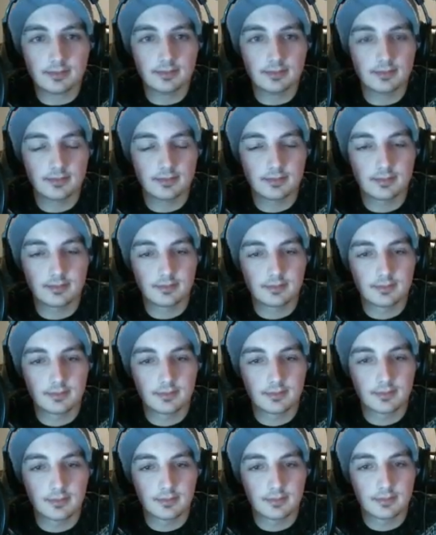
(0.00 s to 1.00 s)
By the way,
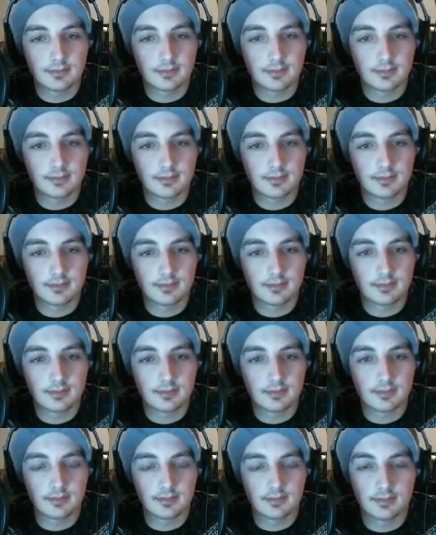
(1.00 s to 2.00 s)
who the fuck
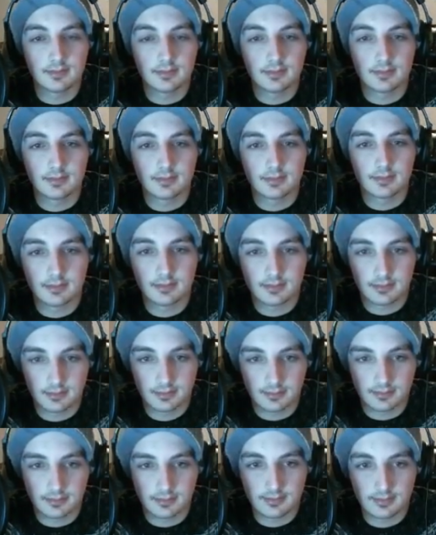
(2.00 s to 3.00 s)
has a VCR
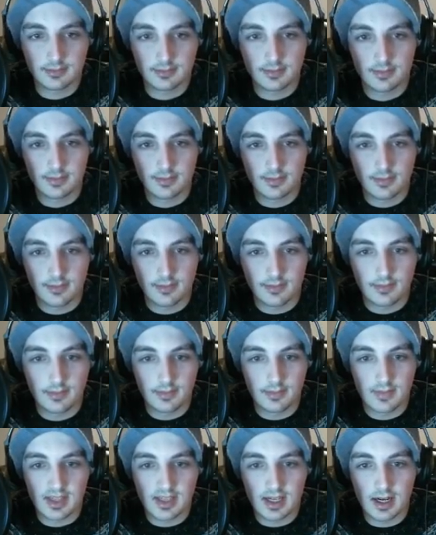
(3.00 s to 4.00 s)
these days?
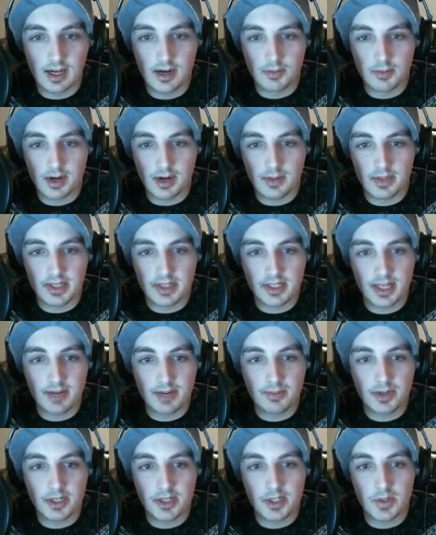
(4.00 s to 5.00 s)
Probably the same
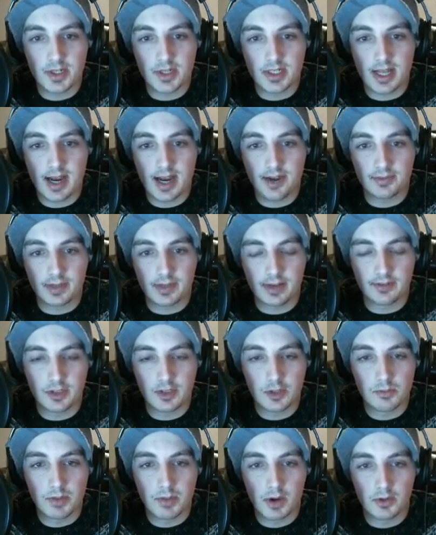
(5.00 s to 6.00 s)
person who has a Half-Life 2
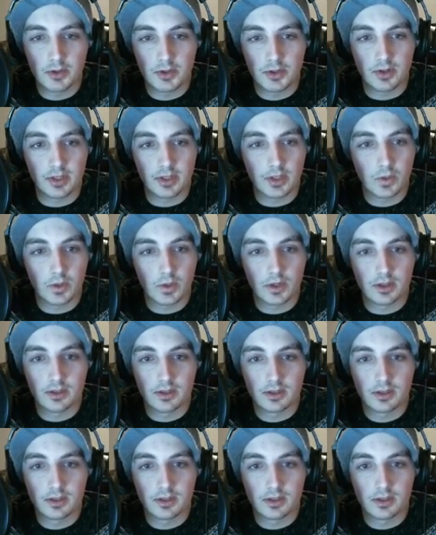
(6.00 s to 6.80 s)
poster on their wall.